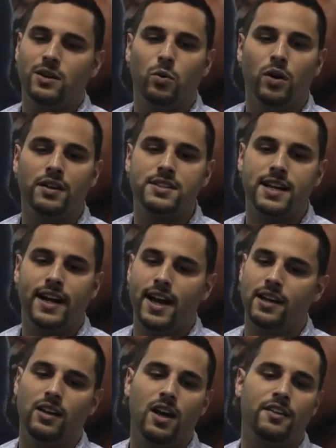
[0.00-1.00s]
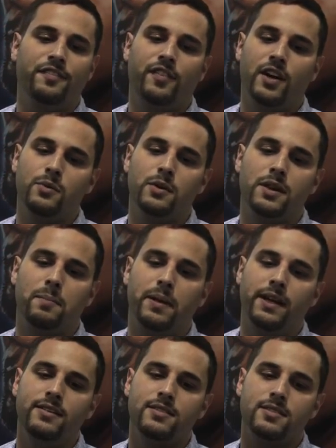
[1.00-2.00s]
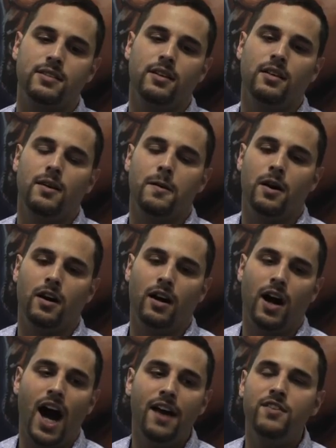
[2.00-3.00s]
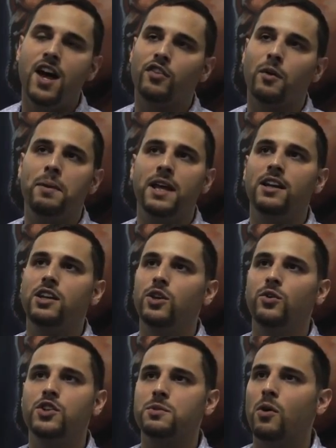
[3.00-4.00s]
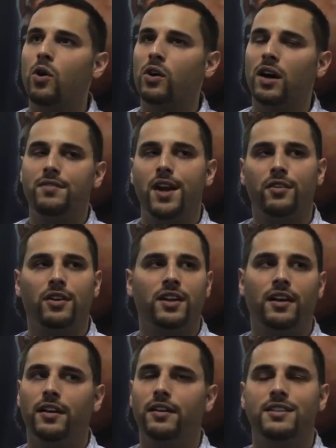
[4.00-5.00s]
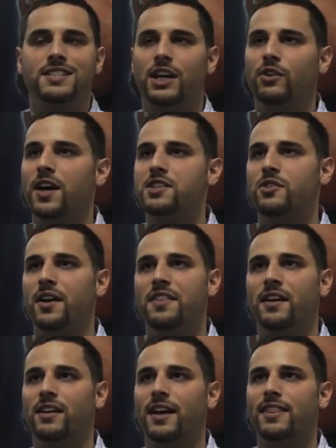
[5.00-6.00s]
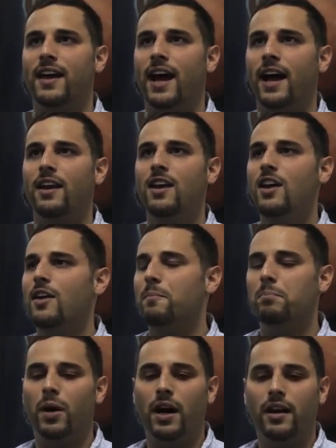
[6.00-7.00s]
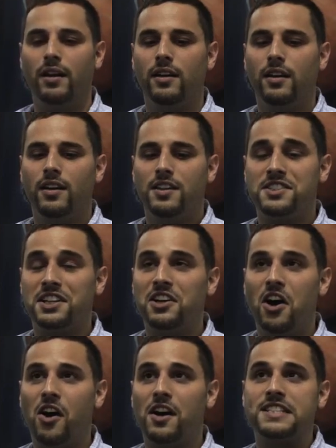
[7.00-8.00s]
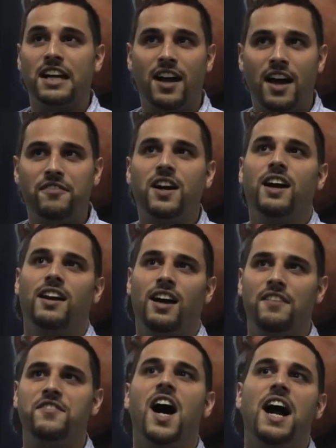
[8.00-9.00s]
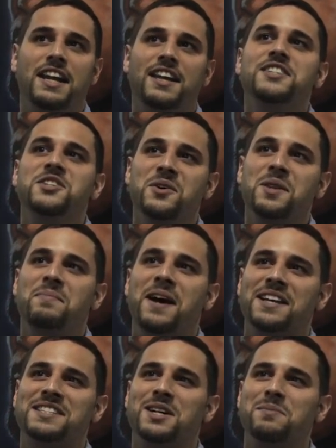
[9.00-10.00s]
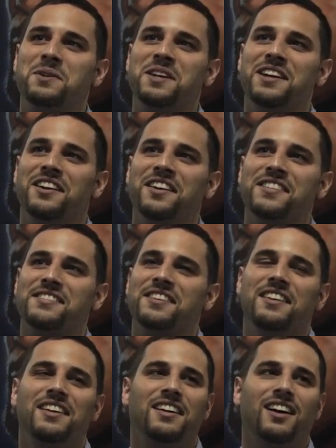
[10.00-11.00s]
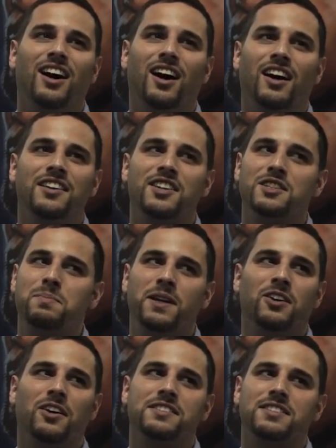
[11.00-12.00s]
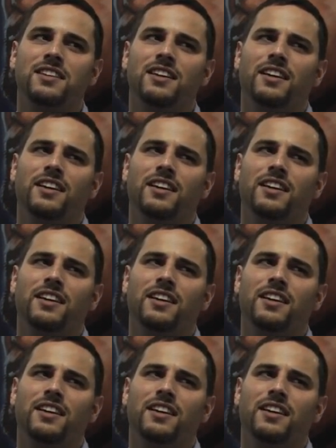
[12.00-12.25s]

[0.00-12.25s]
it works, and I had a lot of fun with the piece. I've never been a huge smoker. I've never done cigarettes or anything like that, but cigars I've gotten into in the past couple years, just because